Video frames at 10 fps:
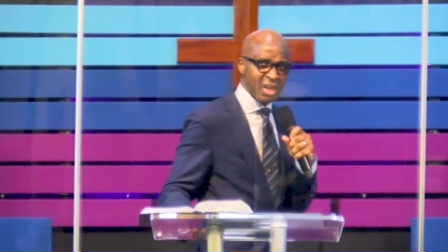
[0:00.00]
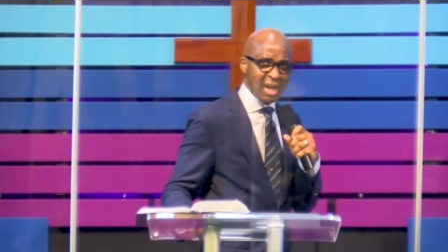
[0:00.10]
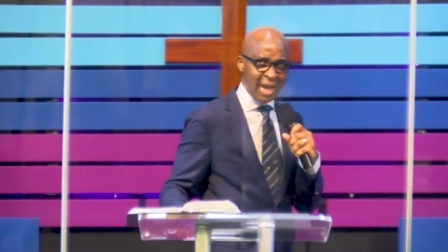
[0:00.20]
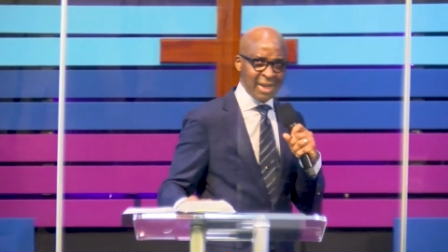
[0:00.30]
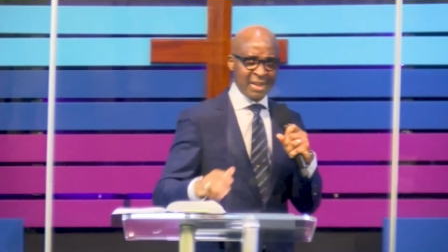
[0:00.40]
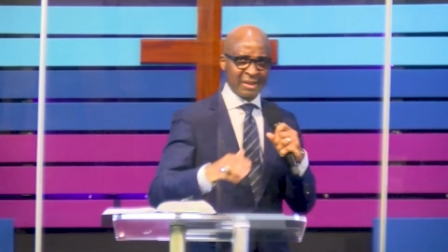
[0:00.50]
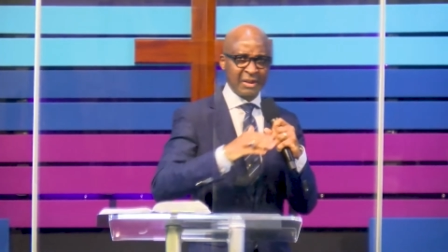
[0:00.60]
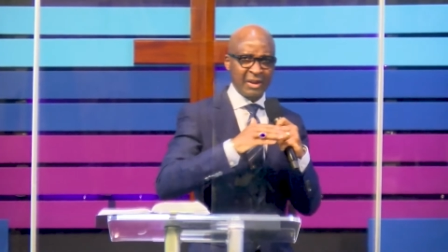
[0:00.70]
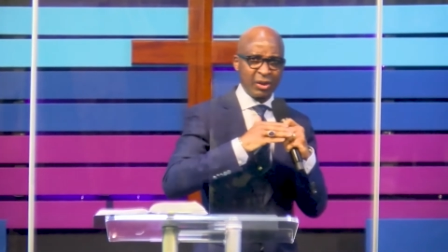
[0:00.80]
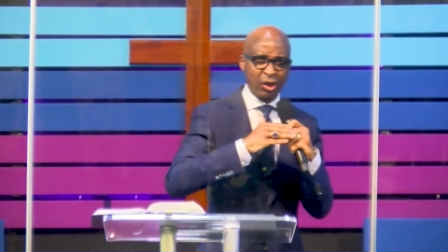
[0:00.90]
And
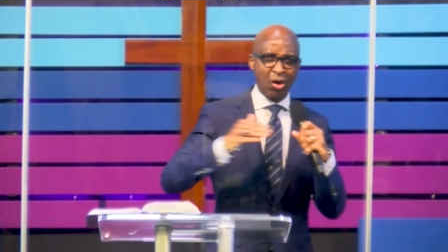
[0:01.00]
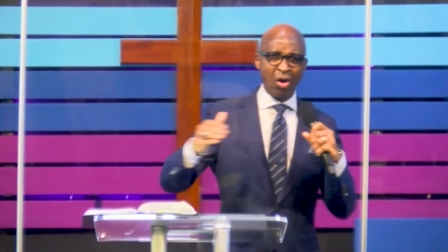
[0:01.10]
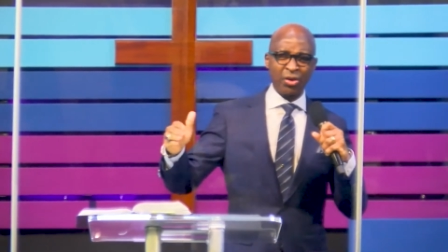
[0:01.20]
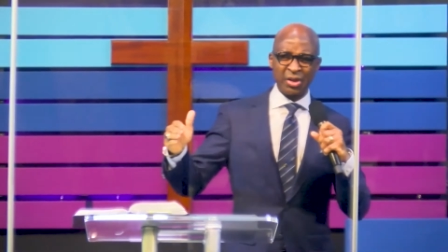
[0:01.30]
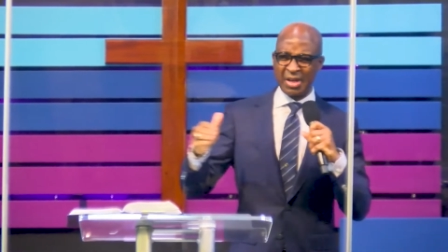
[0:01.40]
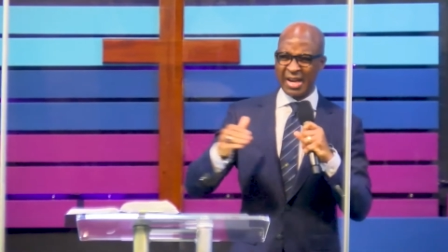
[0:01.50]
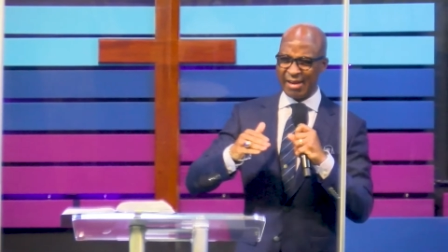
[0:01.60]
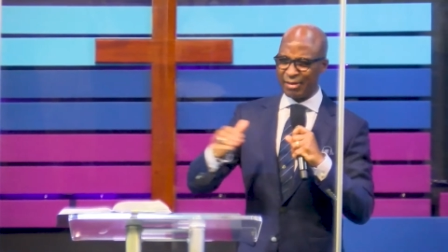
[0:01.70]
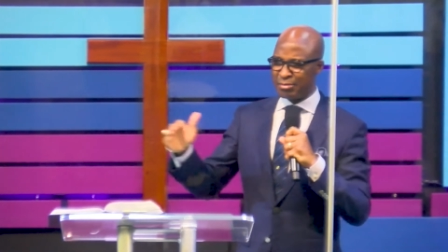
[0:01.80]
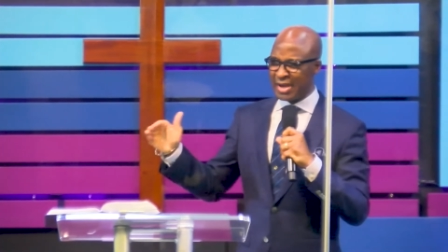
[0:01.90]
God
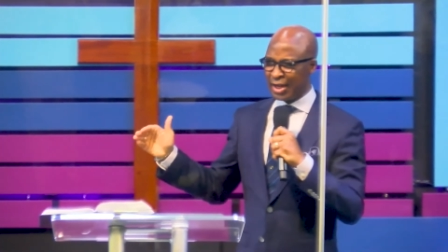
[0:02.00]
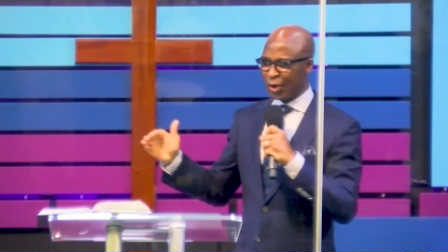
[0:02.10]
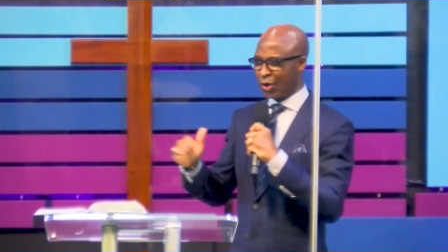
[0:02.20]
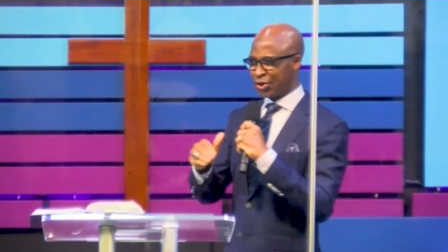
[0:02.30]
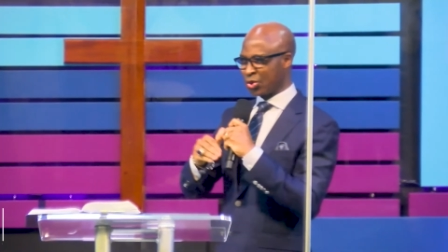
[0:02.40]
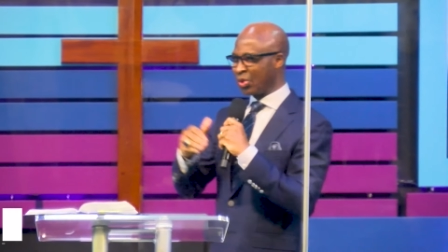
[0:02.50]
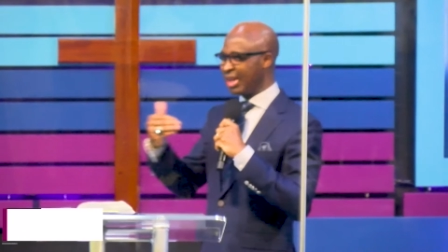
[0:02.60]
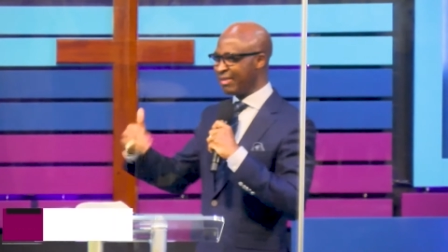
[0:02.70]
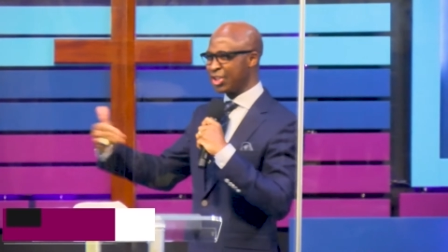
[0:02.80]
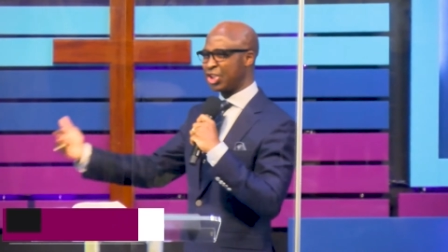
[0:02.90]
never made us to
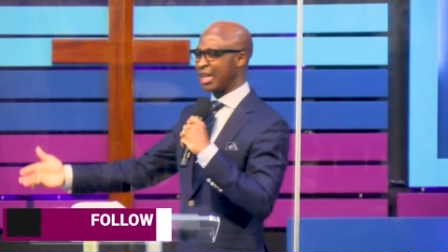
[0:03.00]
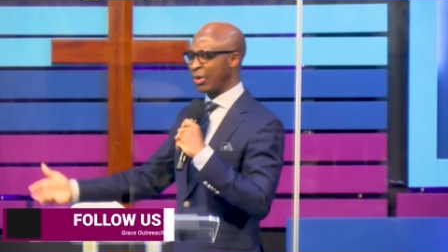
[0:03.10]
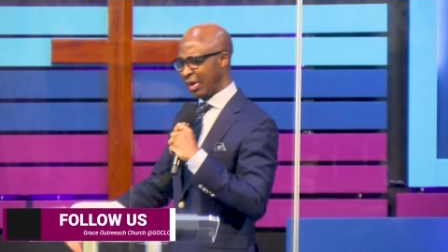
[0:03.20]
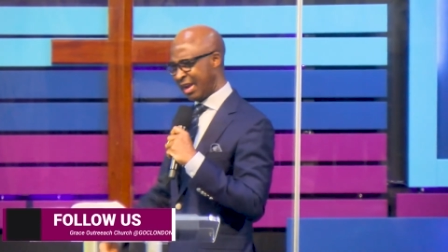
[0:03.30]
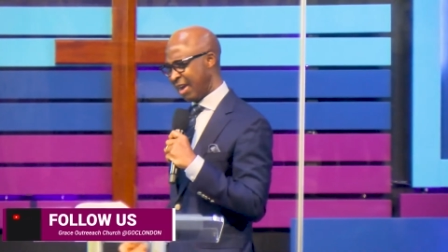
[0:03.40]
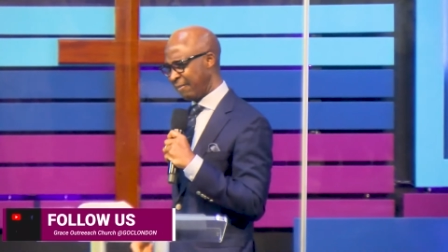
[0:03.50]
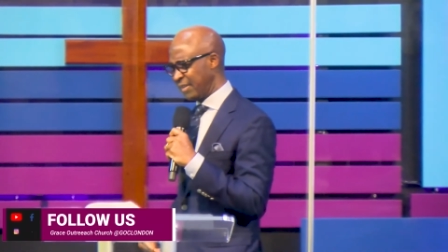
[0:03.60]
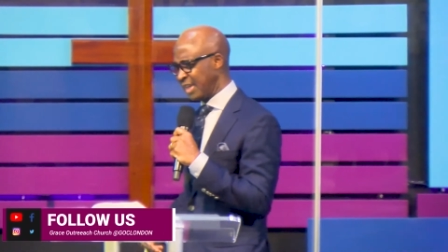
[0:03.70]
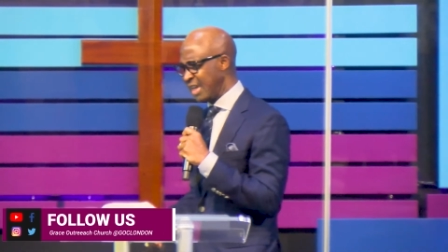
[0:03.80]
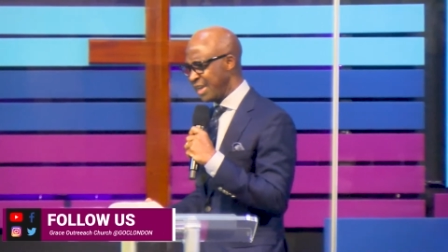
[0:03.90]
live a shallow life.
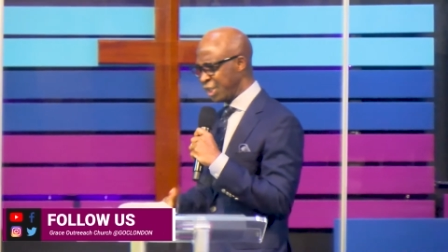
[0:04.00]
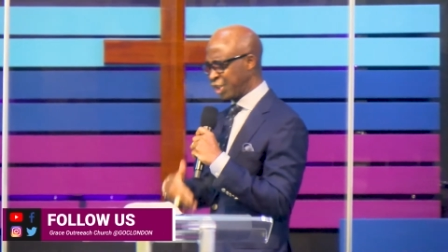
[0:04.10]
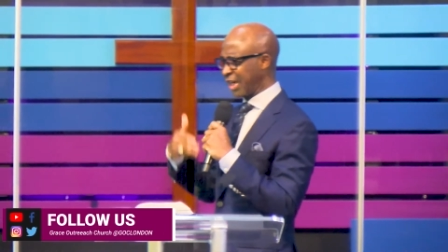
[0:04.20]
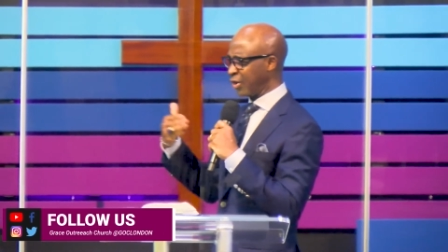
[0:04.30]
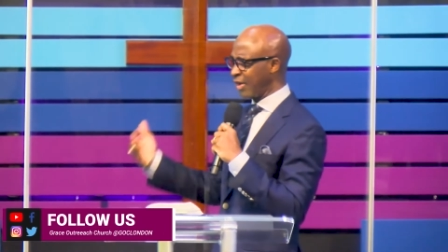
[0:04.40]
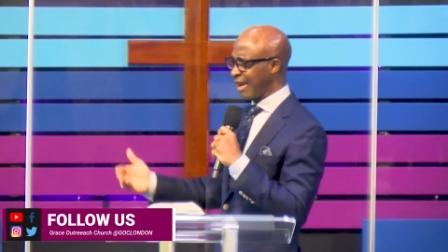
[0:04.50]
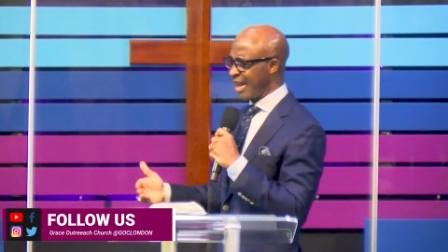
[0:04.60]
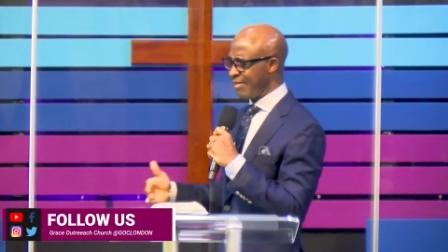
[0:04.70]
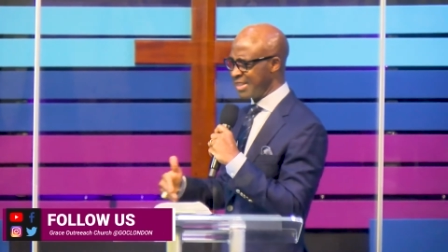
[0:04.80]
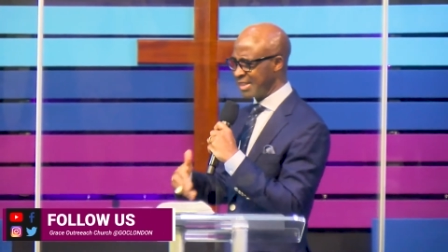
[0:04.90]
A shallow
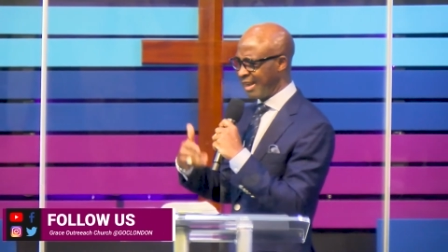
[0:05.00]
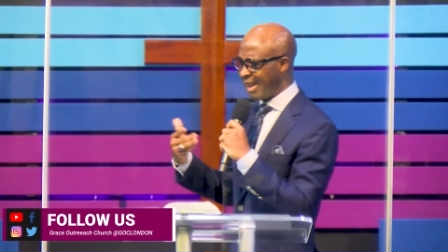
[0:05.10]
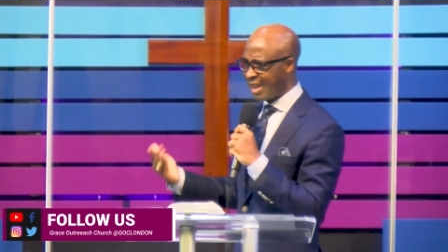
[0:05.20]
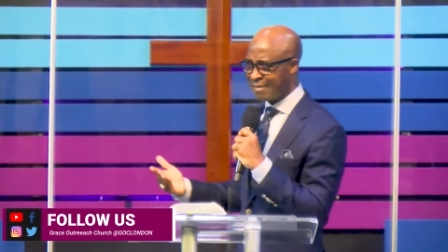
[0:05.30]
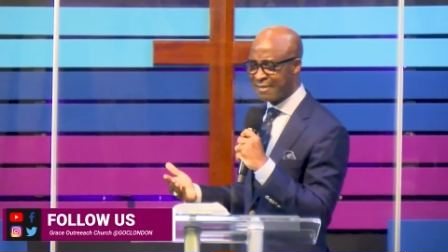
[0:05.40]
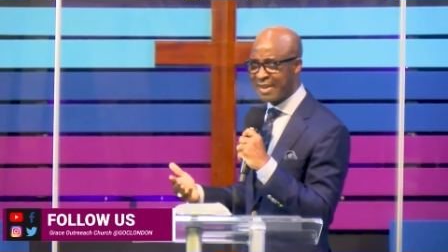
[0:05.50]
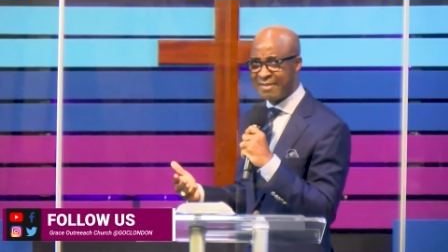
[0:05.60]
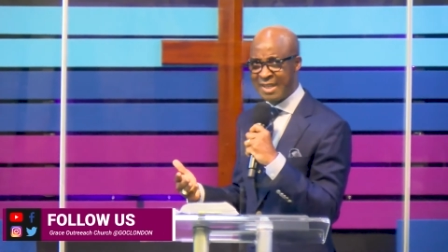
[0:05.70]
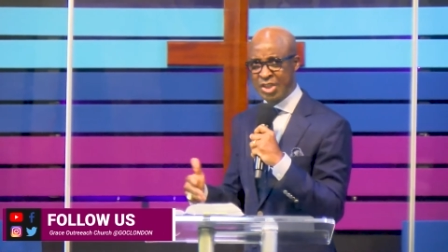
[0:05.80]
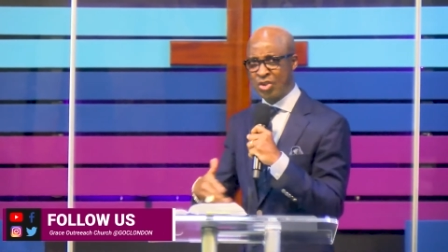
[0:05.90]
life is a life
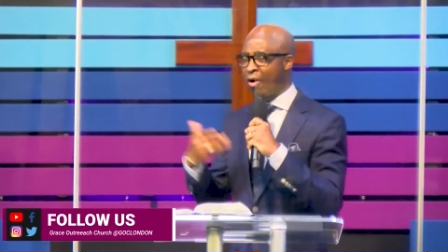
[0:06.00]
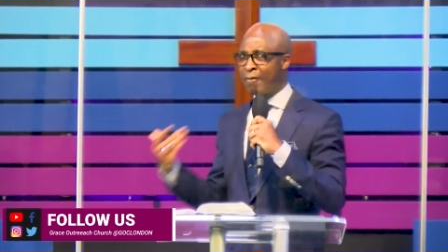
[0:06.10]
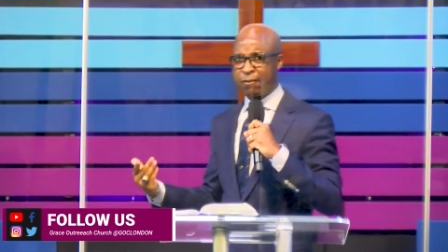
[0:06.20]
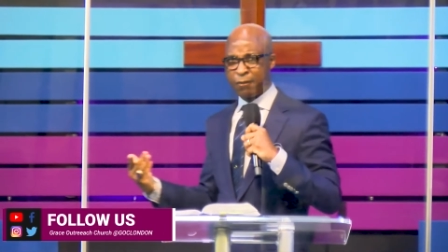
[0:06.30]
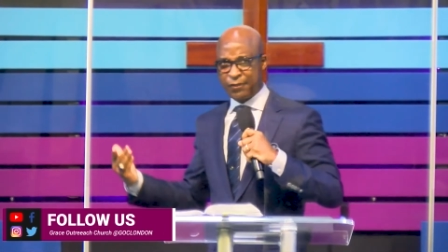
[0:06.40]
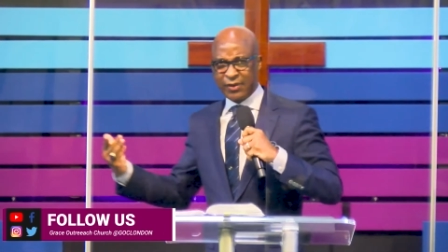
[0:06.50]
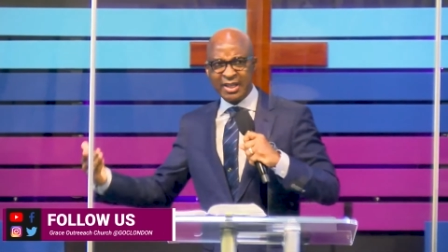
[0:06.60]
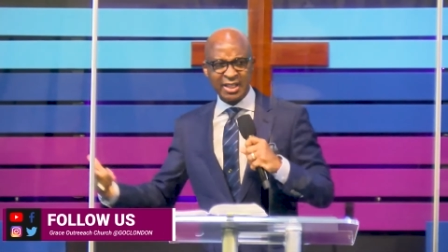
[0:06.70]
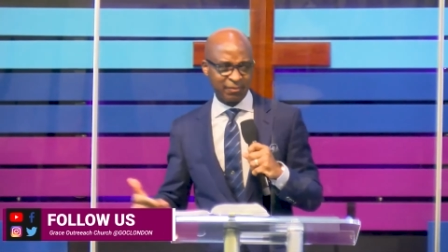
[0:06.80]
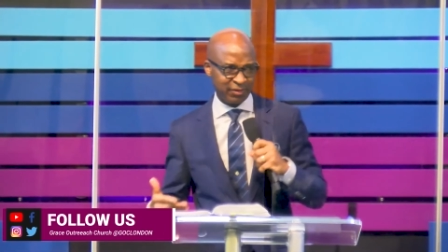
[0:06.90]
that is
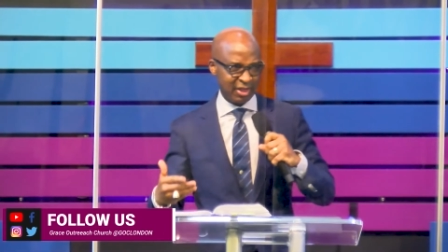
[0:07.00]
unfulfilling.